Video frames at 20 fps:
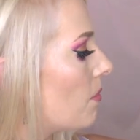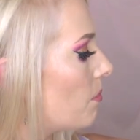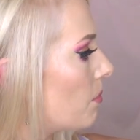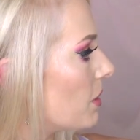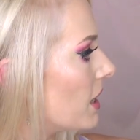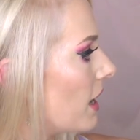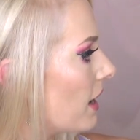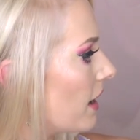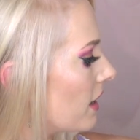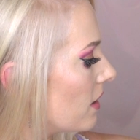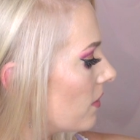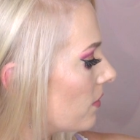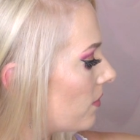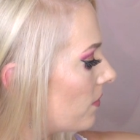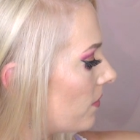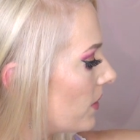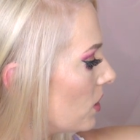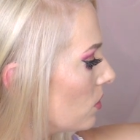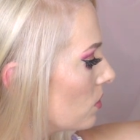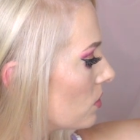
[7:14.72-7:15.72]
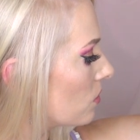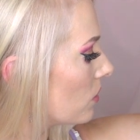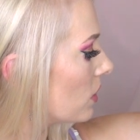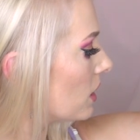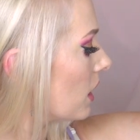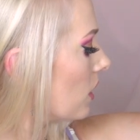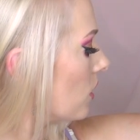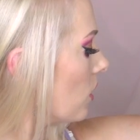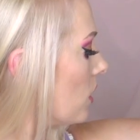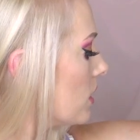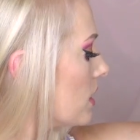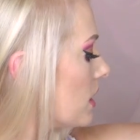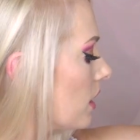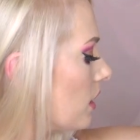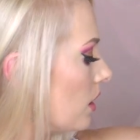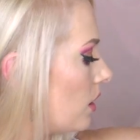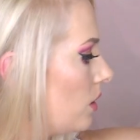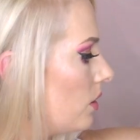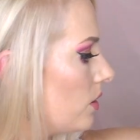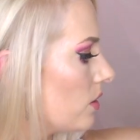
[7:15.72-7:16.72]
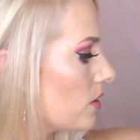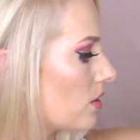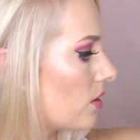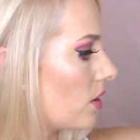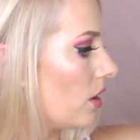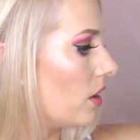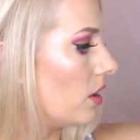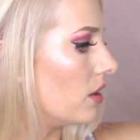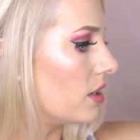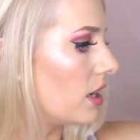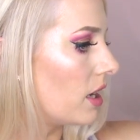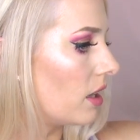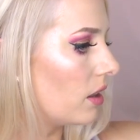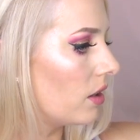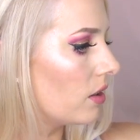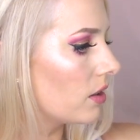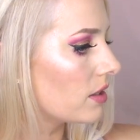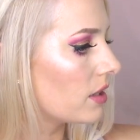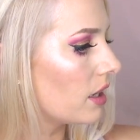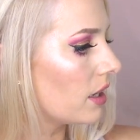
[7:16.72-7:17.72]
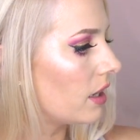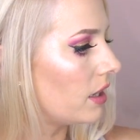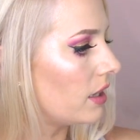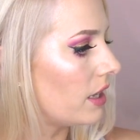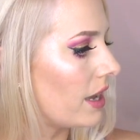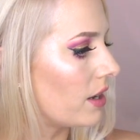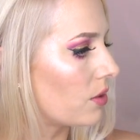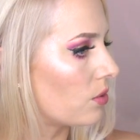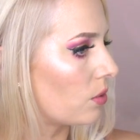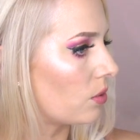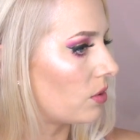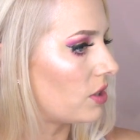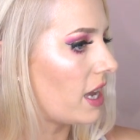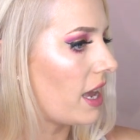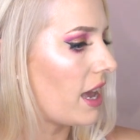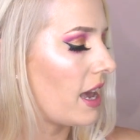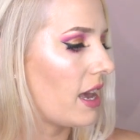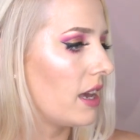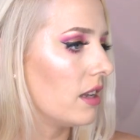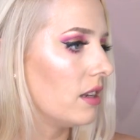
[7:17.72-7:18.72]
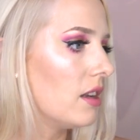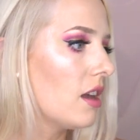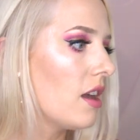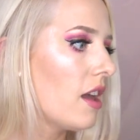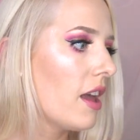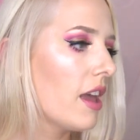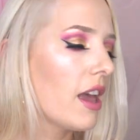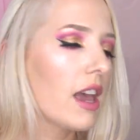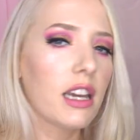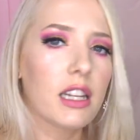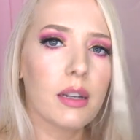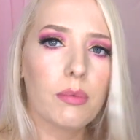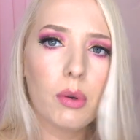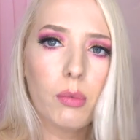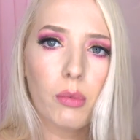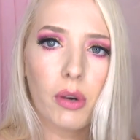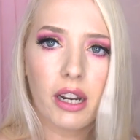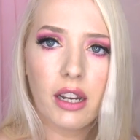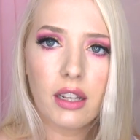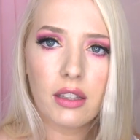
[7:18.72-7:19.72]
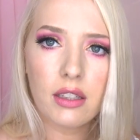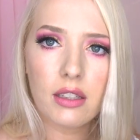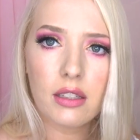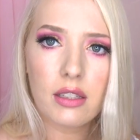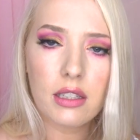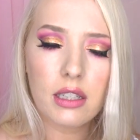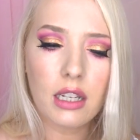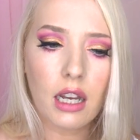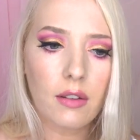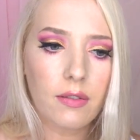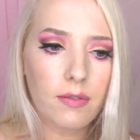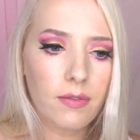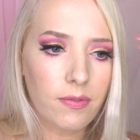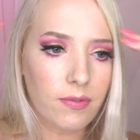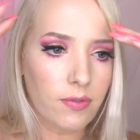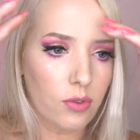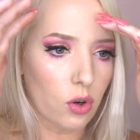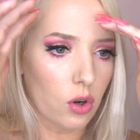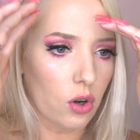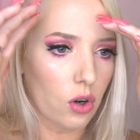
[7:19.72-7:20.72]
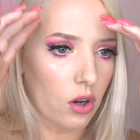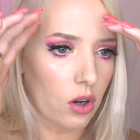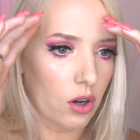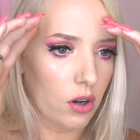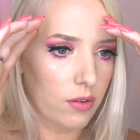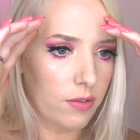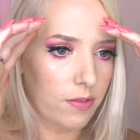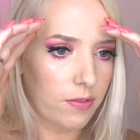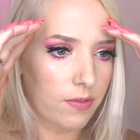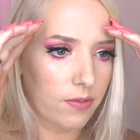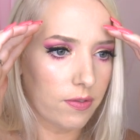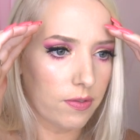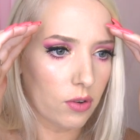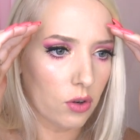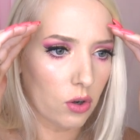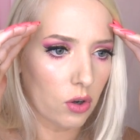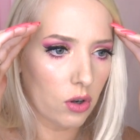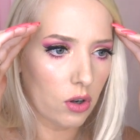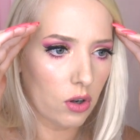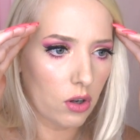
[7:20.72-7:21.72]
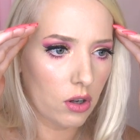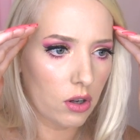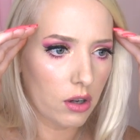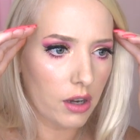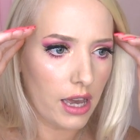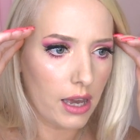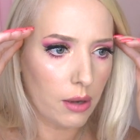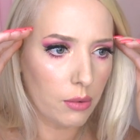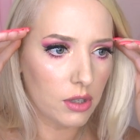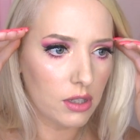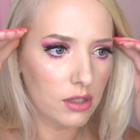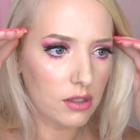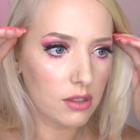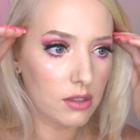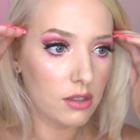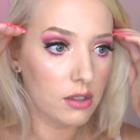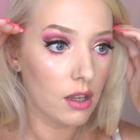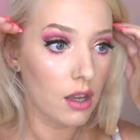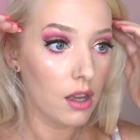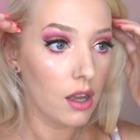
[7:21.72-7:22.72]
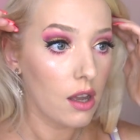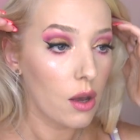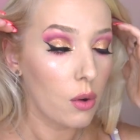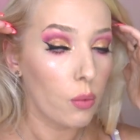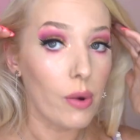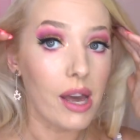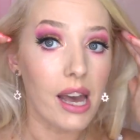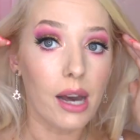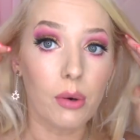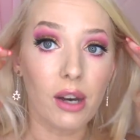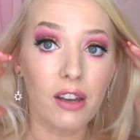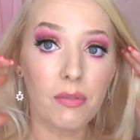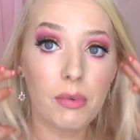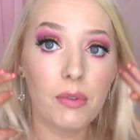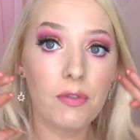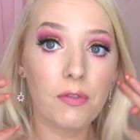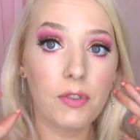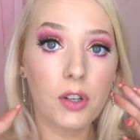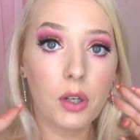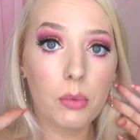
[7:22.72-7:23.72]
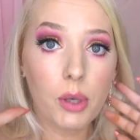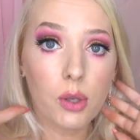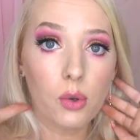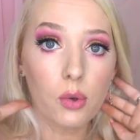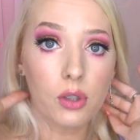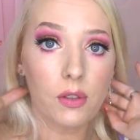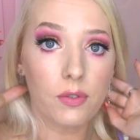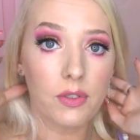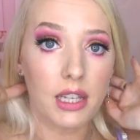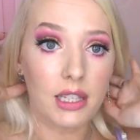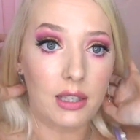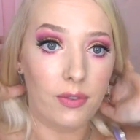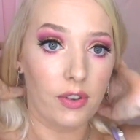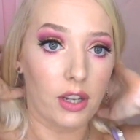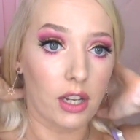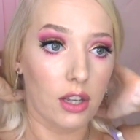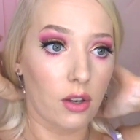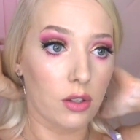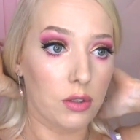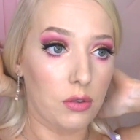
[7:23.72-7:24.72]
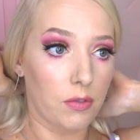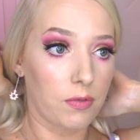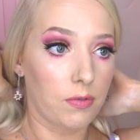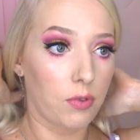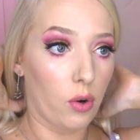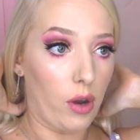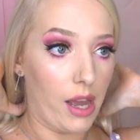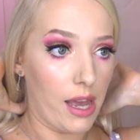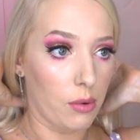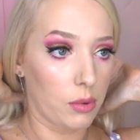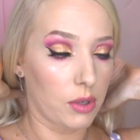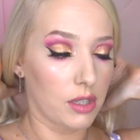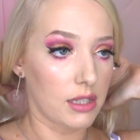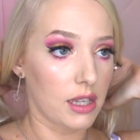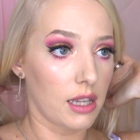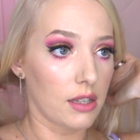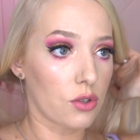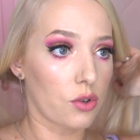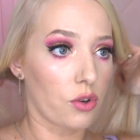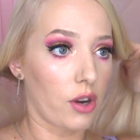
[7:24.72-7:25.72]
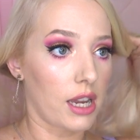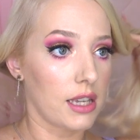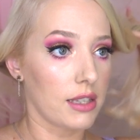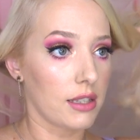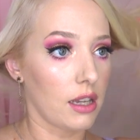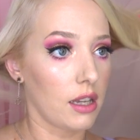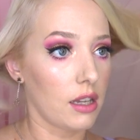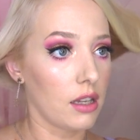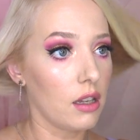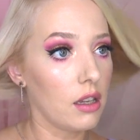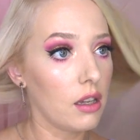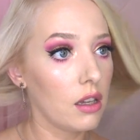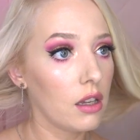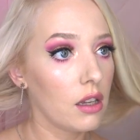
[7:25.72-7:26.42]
But yeah, it feels really good. It looks good. It looks like a natural tan. And I've been wearing this stuff for 4 hours. Wow, I've been filming all of these videos for 4 hours. That's crazy.